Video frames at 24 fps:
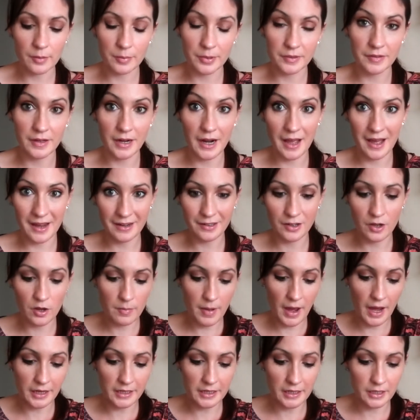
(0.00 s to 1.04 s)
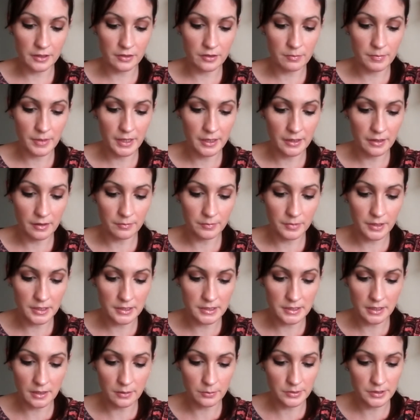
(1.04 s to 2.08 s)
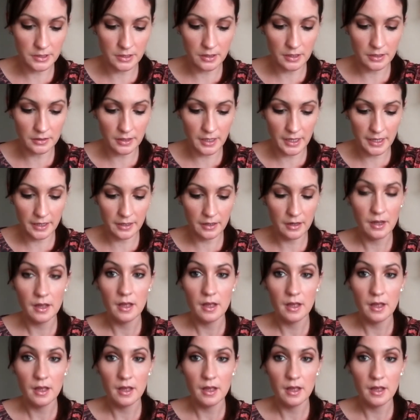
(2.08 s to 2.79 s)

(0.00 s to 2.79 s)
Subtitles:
but then I had to go back and get the medium because I was not light.